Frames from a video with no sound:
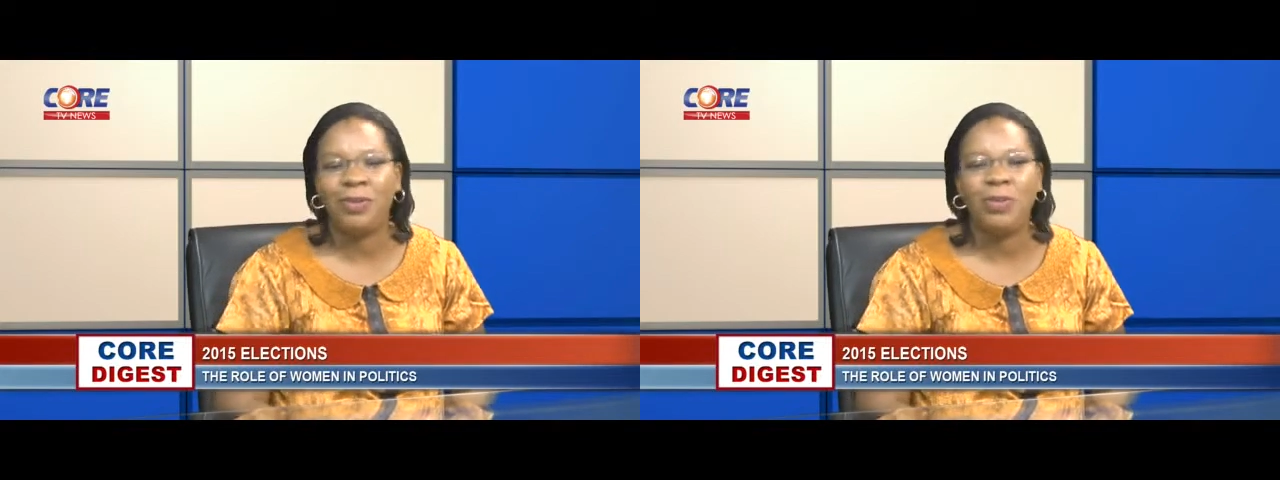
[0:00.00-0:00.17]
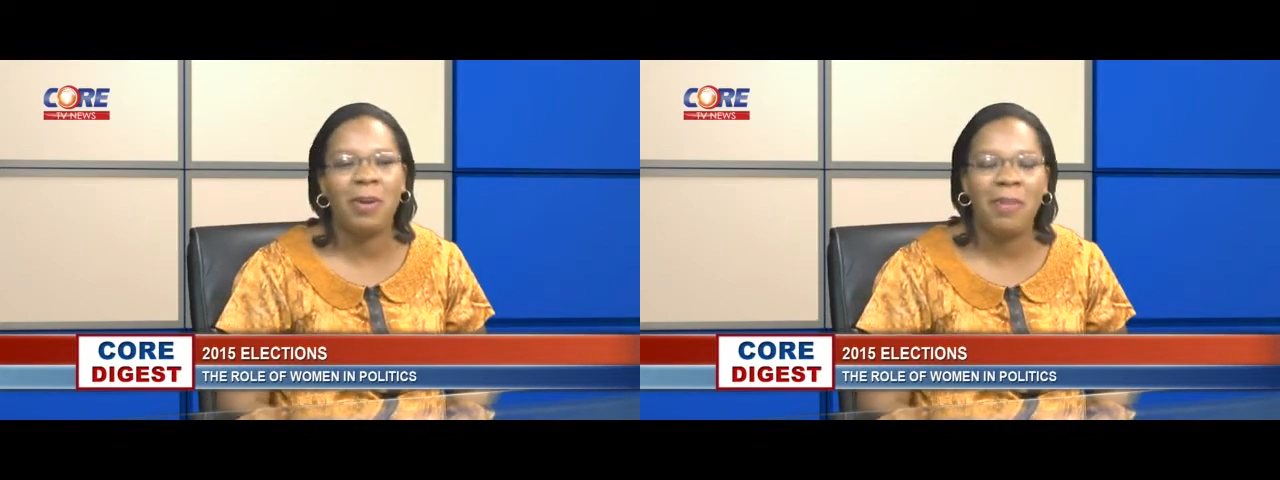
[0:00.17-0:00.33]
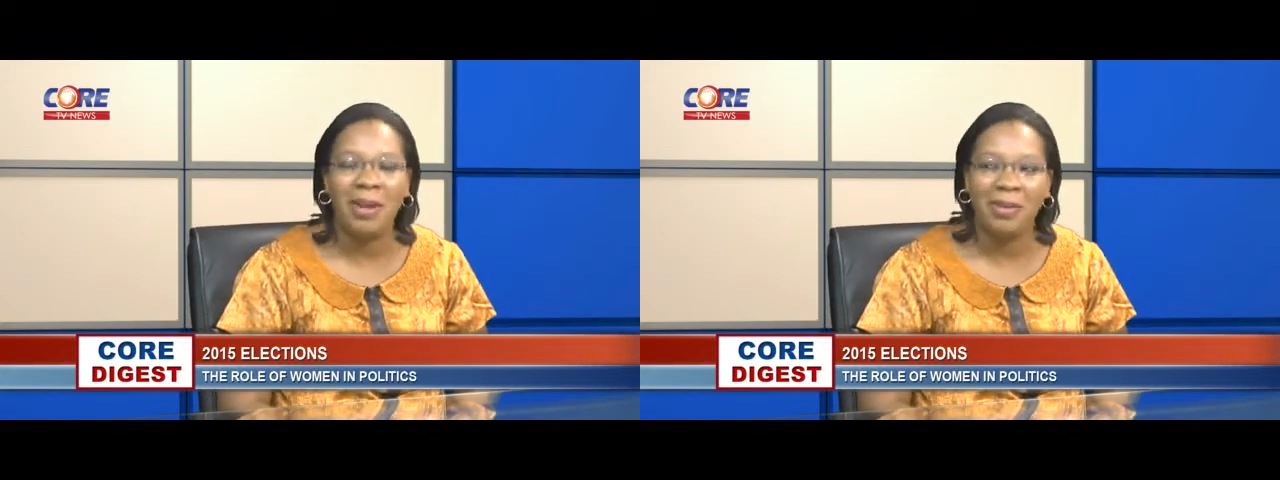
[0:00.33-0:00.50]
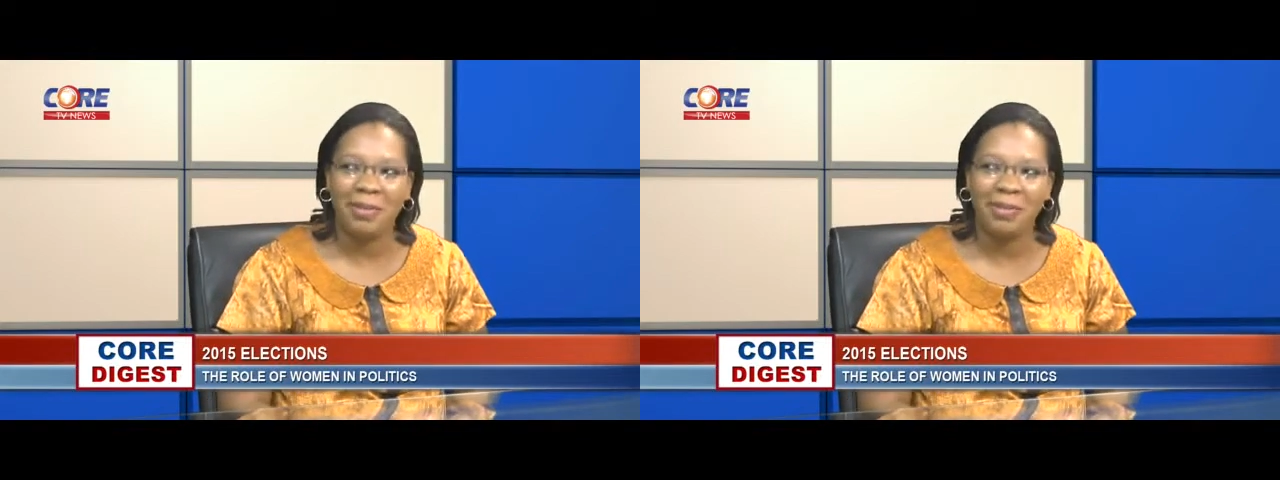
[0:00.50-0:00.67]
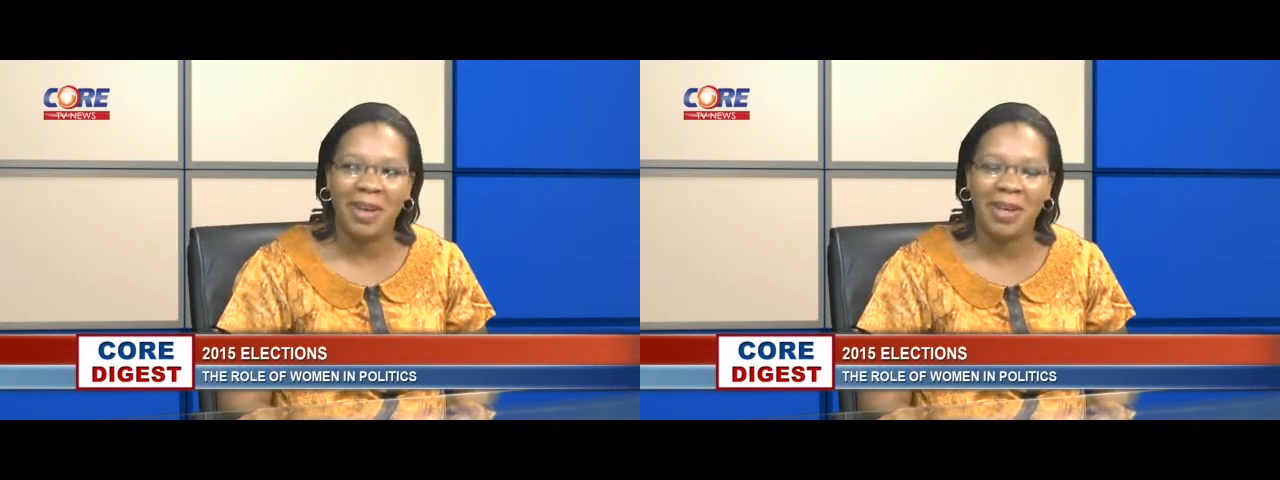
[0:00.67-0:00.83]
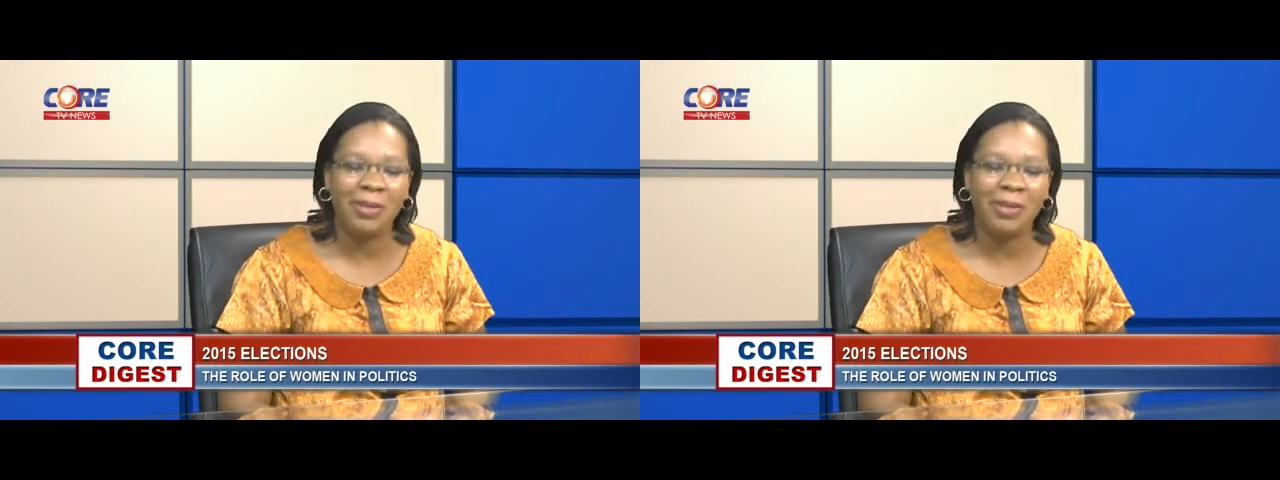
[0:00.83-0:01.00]
We were
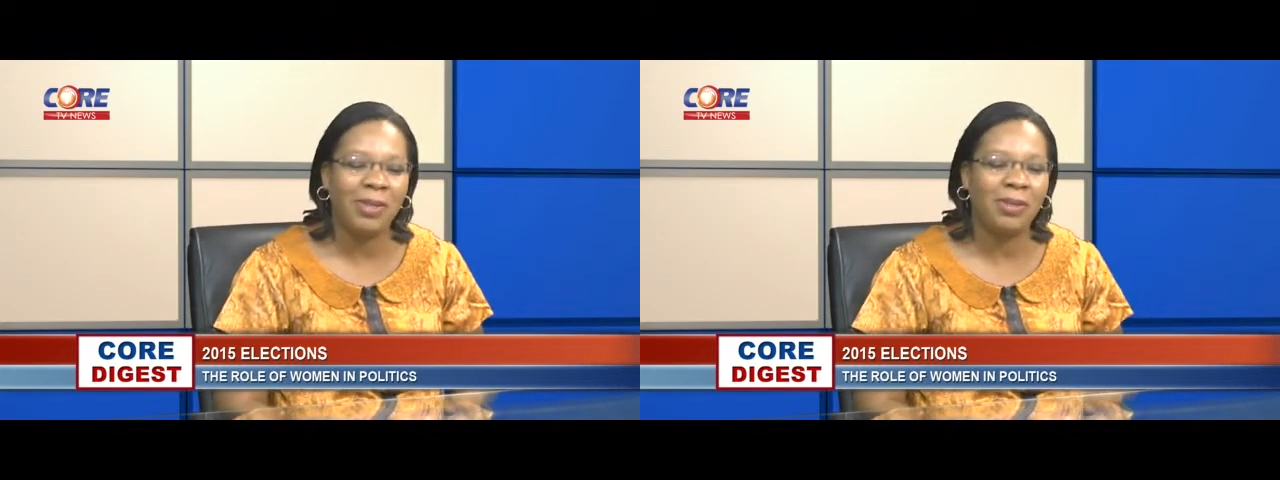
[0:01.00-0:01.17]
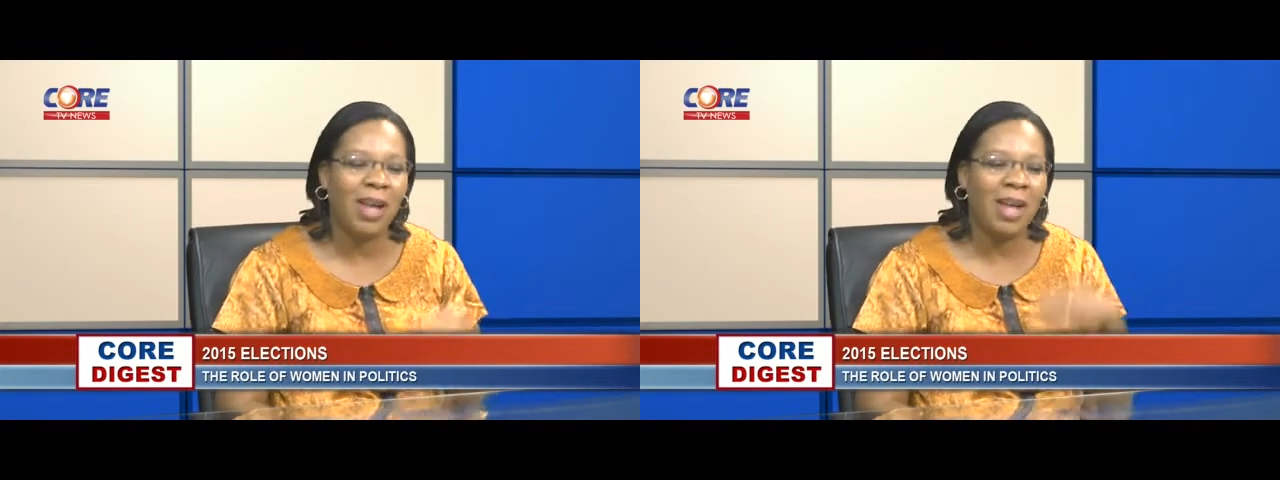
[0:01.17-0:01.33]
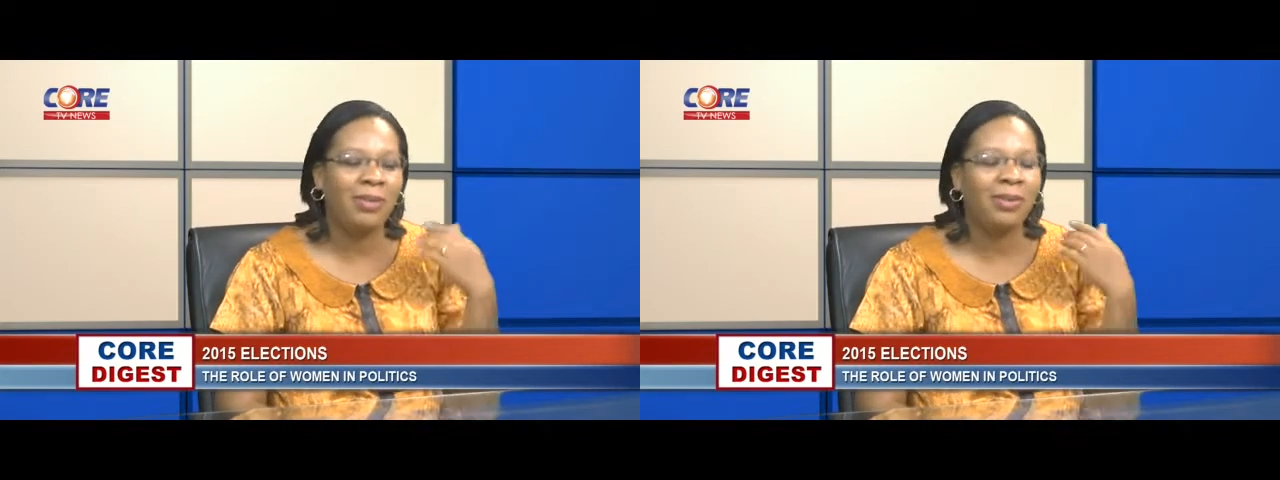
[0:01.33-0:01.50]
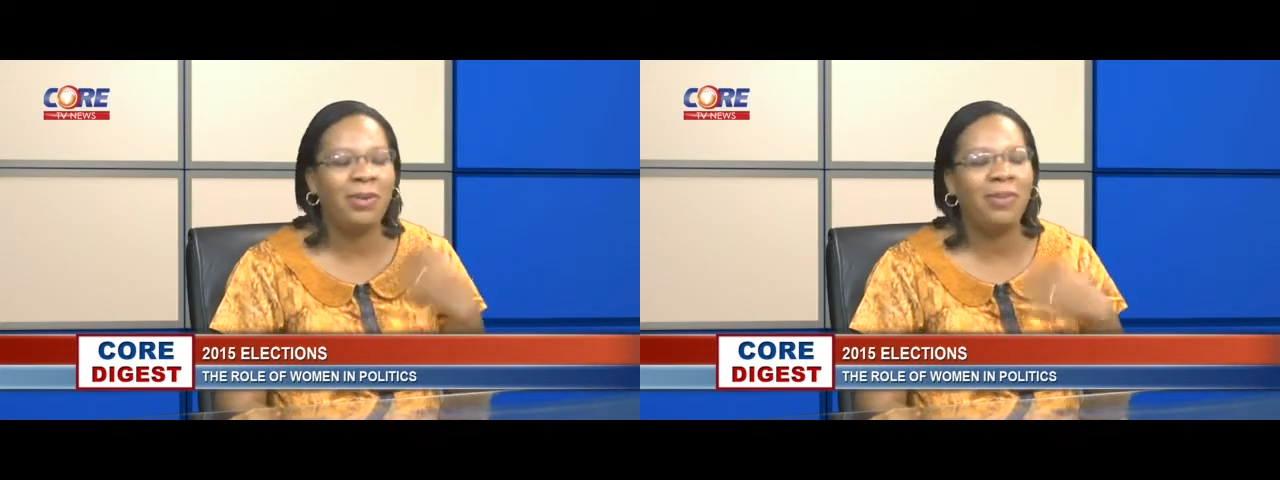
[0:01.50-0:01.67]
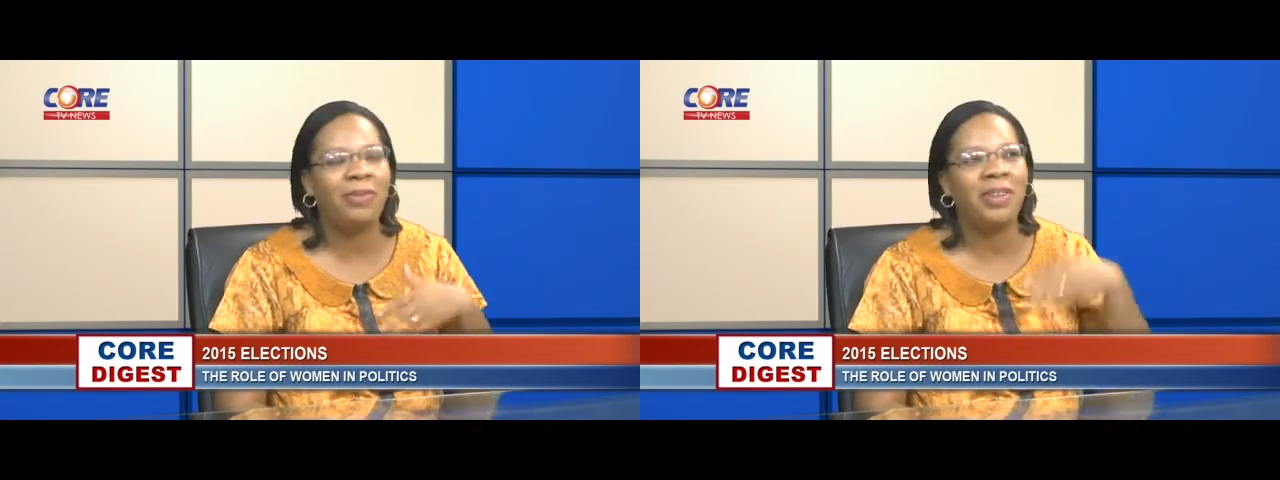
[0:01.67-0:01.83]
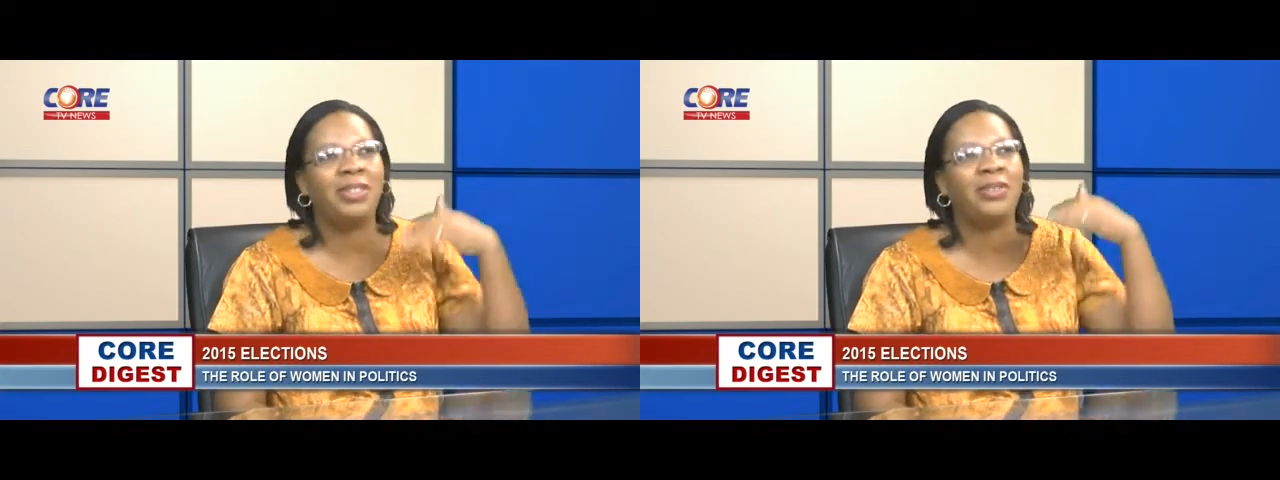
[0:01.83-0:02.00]
petrified because we had to mm. go
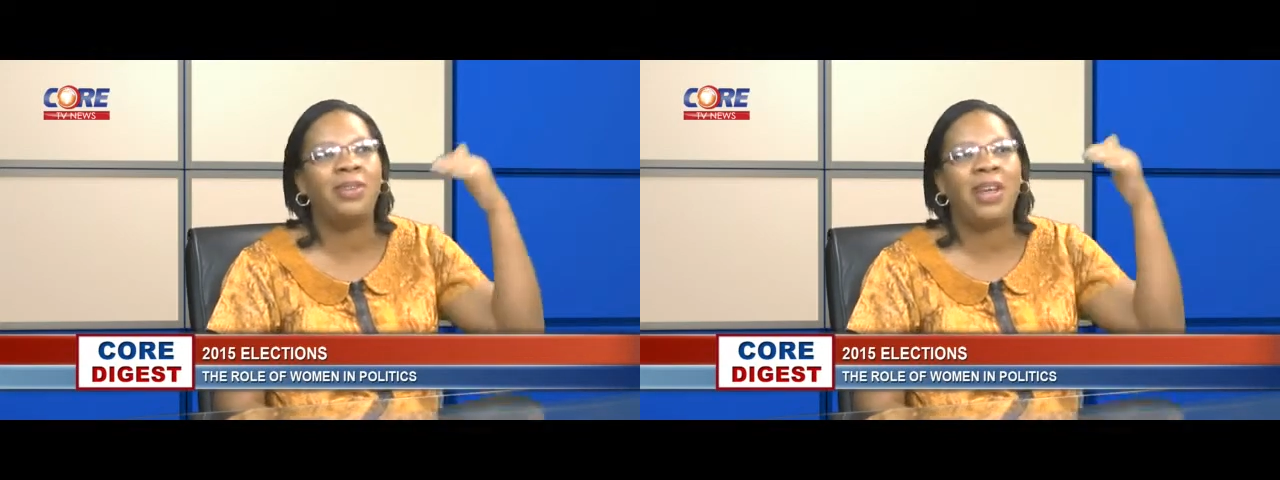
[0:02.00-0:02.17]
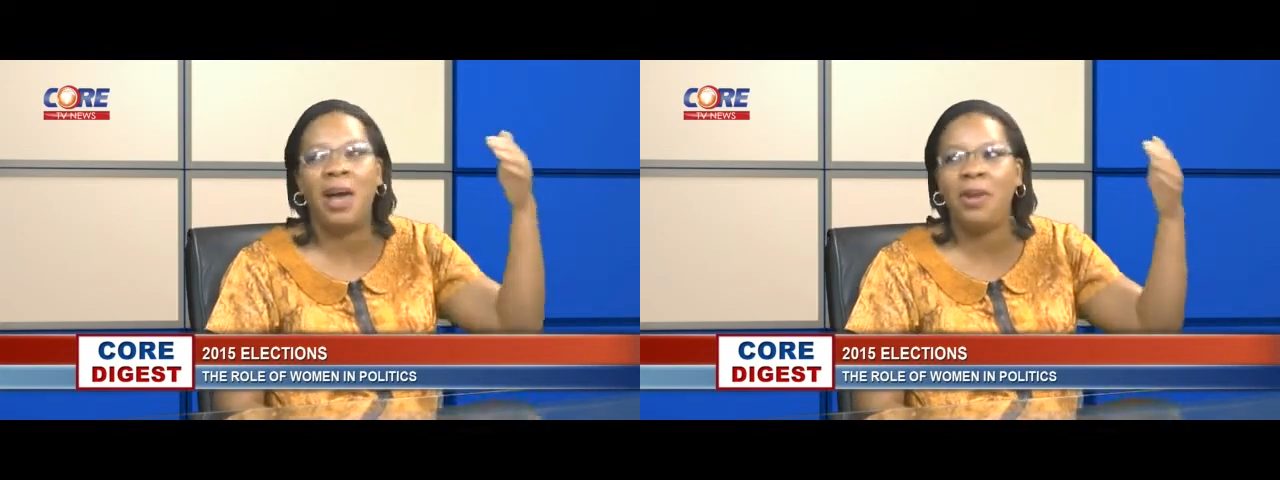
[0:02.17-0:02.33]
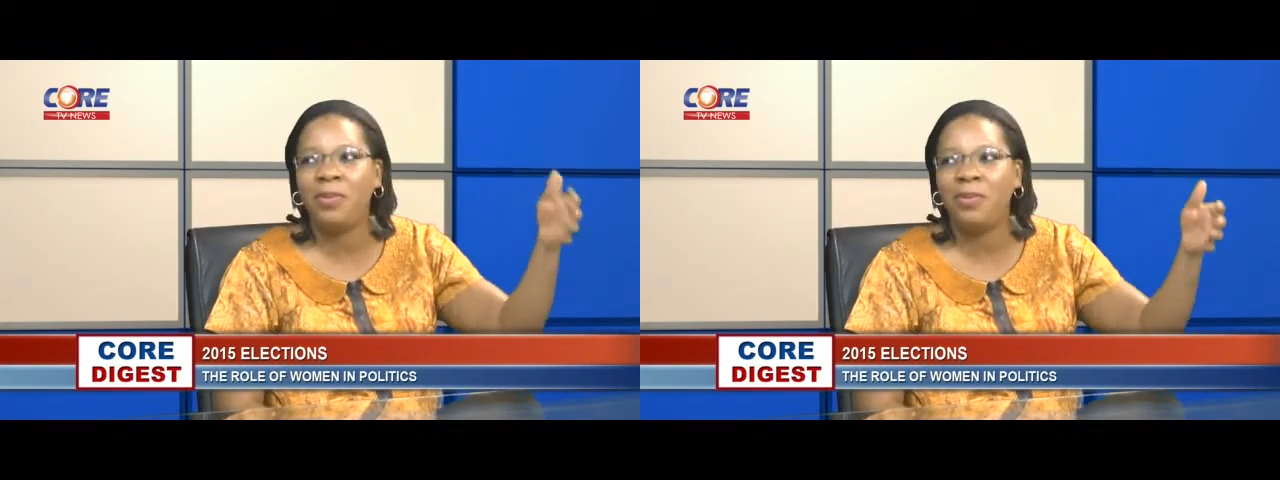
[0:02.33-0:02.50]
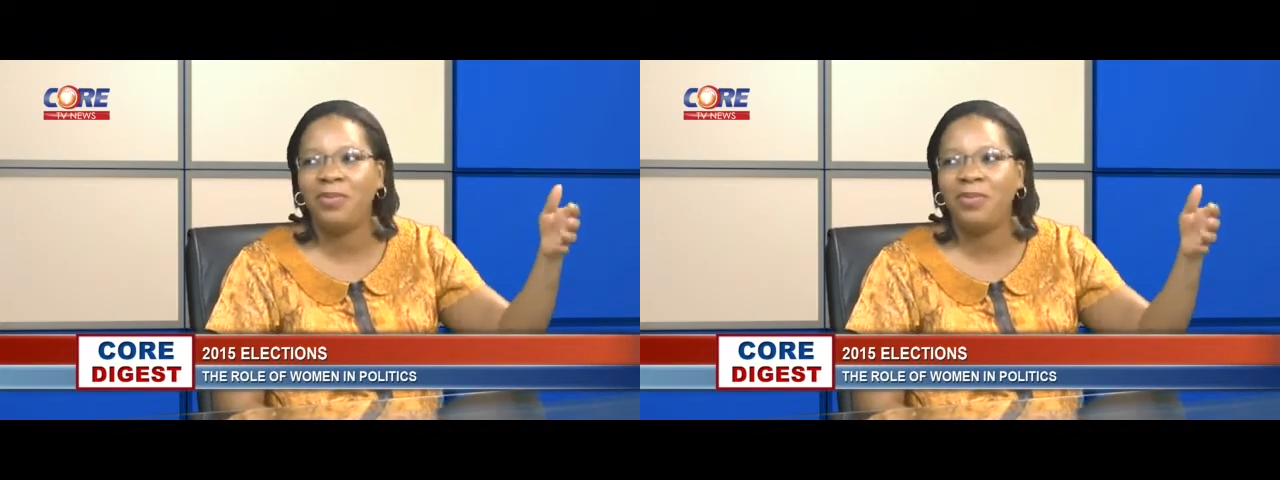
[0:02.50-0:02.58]
first to Kano.